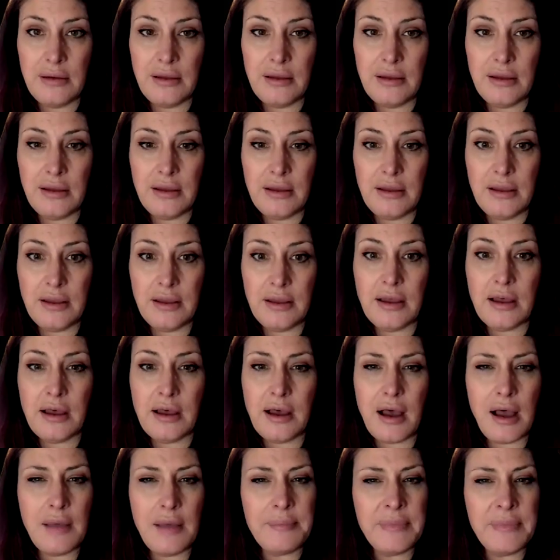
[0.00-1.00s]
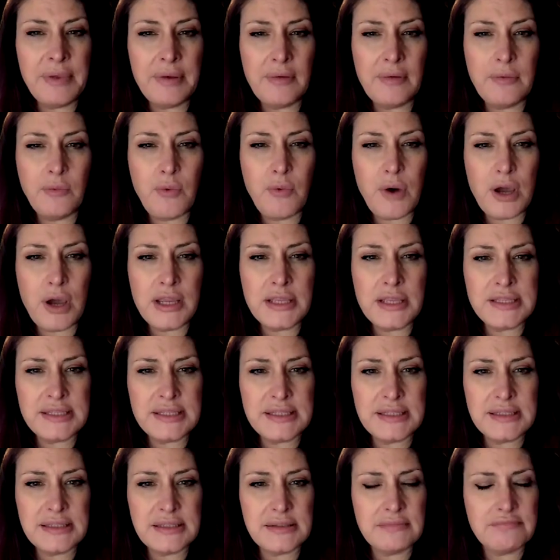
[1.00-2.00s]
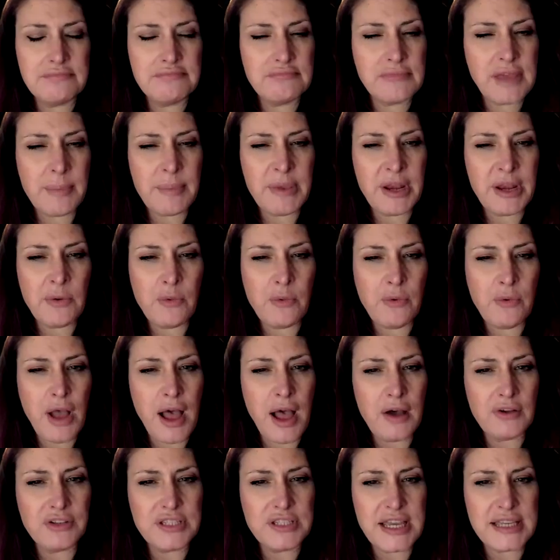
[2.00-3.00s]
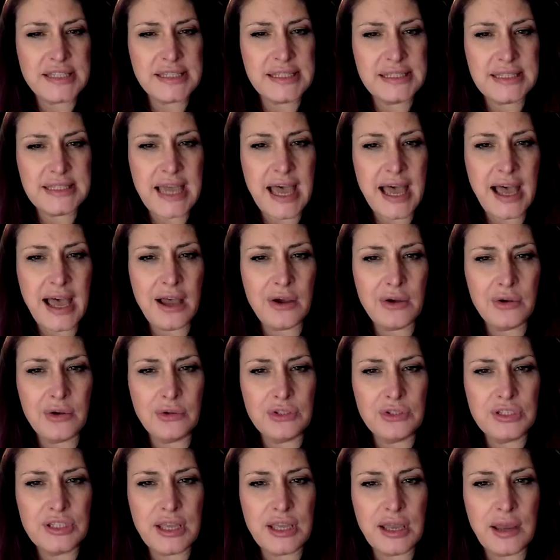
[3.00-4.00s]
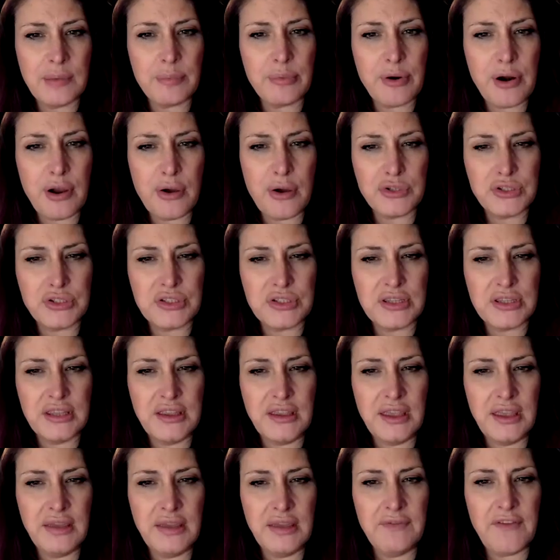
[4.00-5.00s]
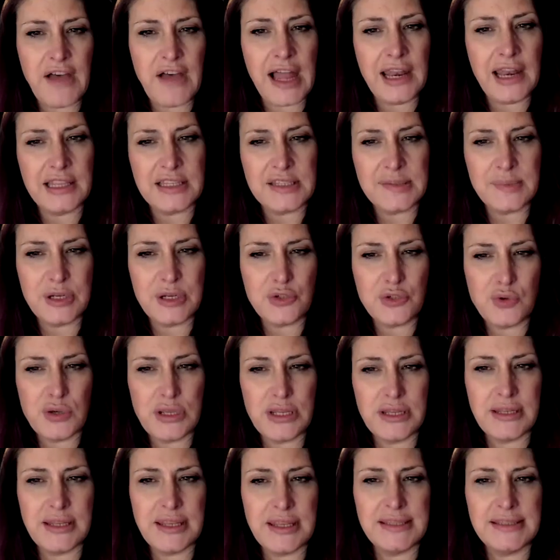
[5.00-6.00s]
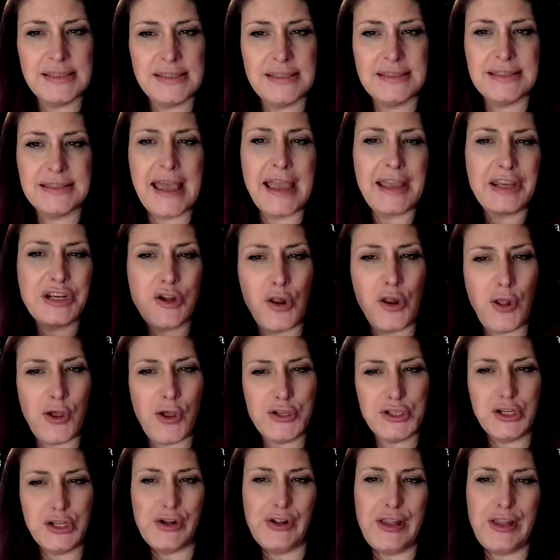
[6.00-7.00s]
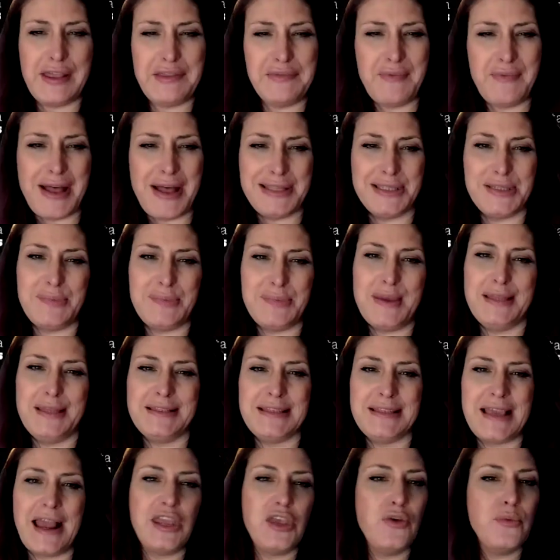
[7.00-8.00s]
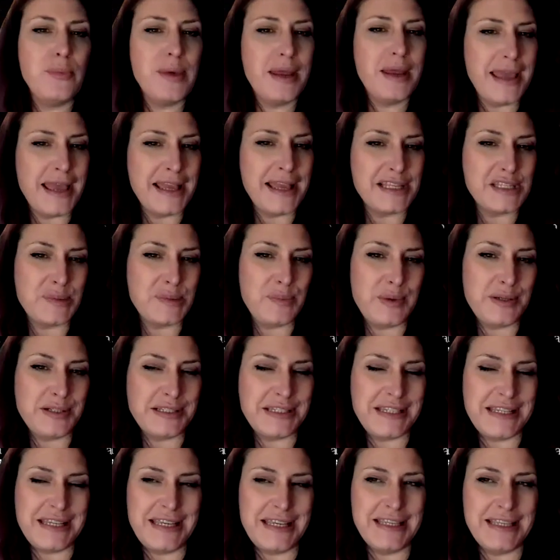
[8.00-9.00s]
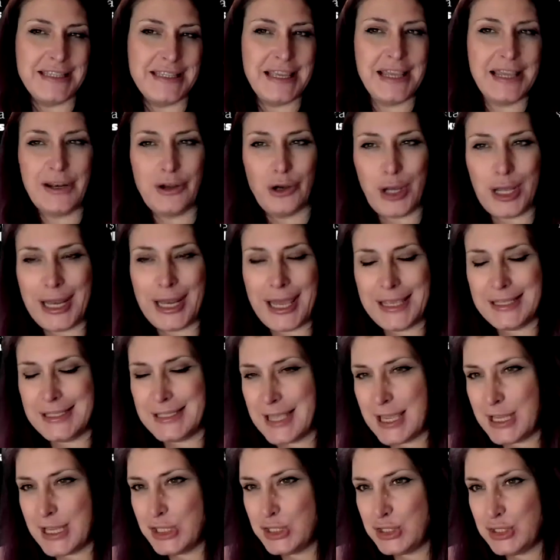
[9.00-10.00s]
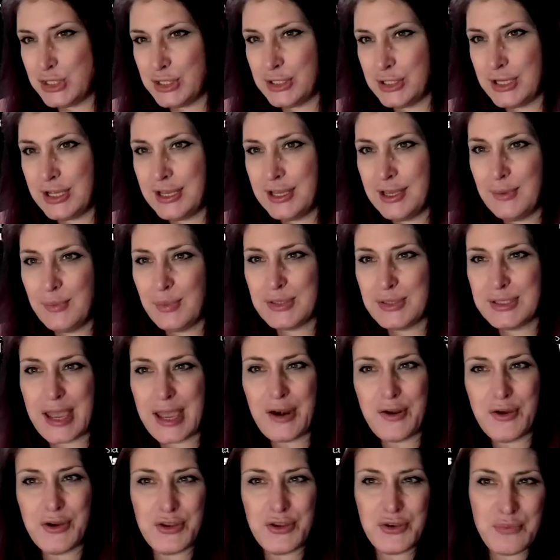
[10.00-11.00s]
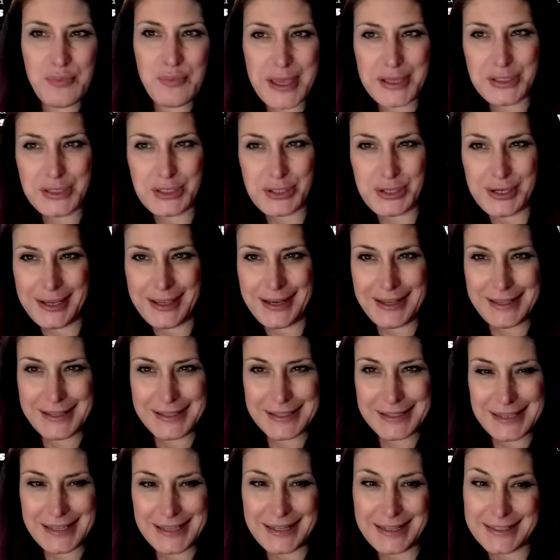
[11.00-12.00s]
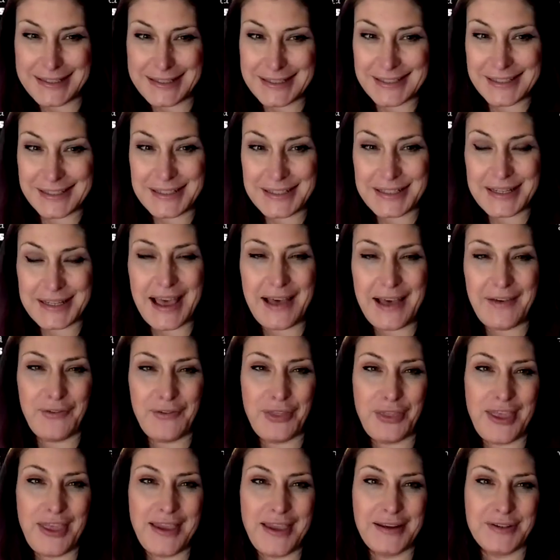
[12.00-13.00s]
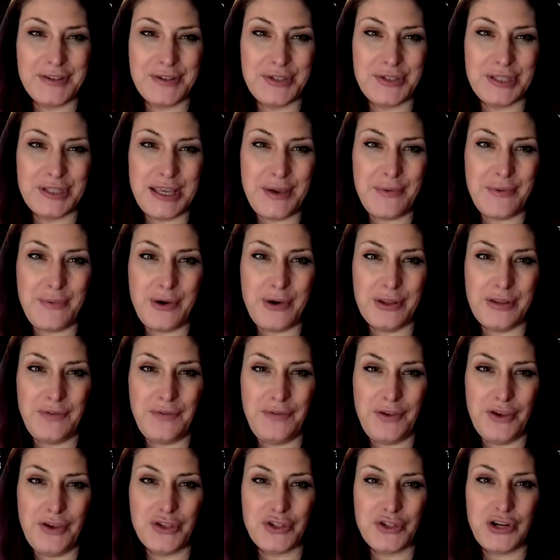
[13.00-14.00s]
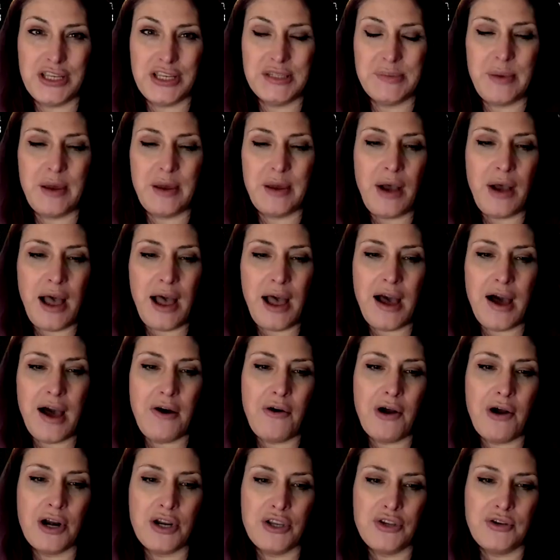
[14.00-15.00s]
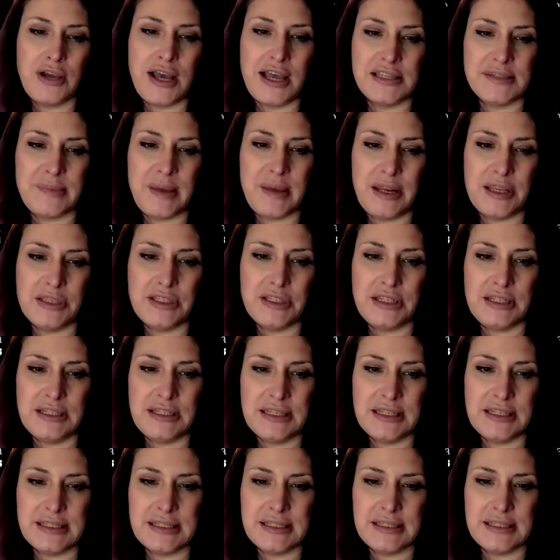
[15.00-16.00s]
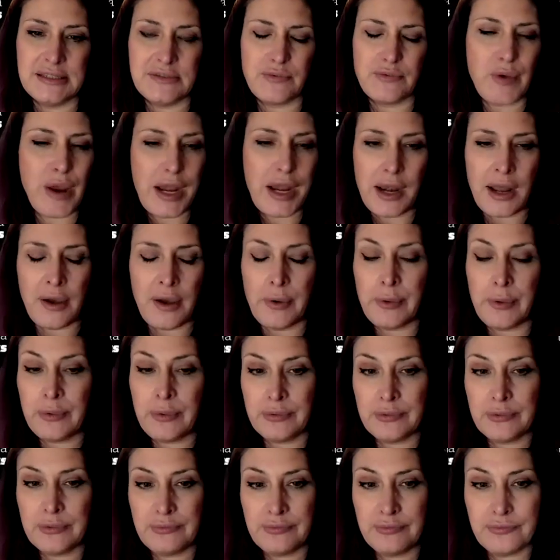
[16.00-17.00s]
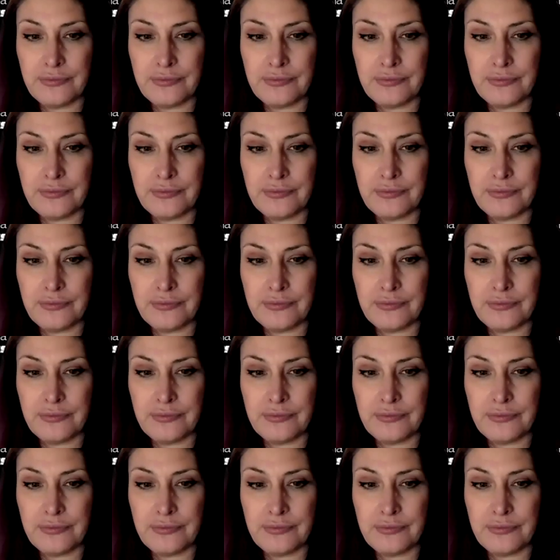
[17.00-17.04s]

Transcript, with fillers: Uh, um, what is I mean, how does TAUS approach the balance between these technological advancements and human expertise in localization? Because I know you mentioned it is it is a tough thing to see what the future is, but how are you guys managing this right now?